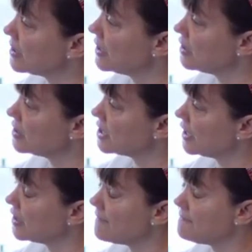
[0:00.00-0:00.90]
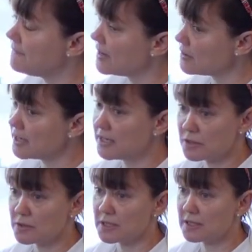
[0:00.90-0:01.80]
biology, I got very
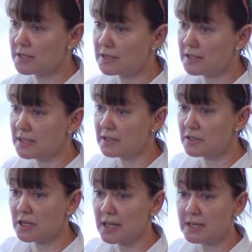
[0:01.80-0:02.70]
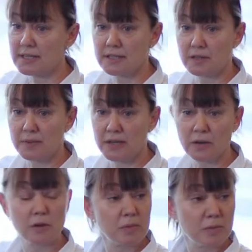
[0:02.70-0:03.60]
interested in Chinese and Tibetan
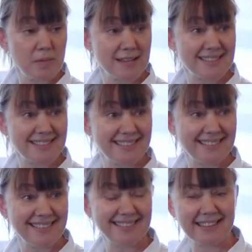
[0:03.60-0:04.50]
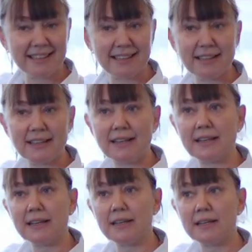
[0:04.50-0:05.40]
herbal medicine.
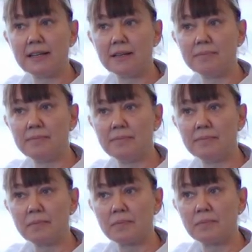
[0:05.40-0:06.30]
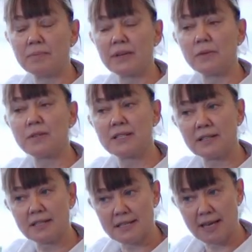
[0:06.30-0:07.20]
But I was
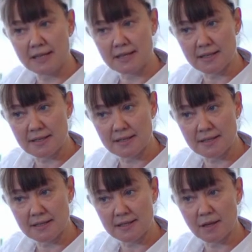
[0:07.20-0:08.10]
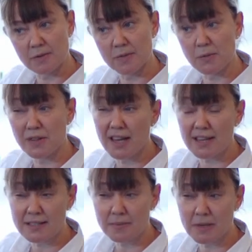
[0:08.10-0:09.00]
still a scientist. It helped me with
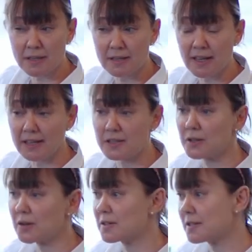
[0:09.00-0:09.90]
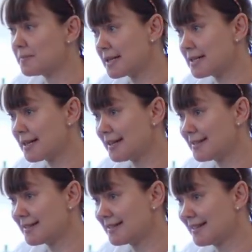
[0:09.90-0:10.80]
eczema. I had started to meditate.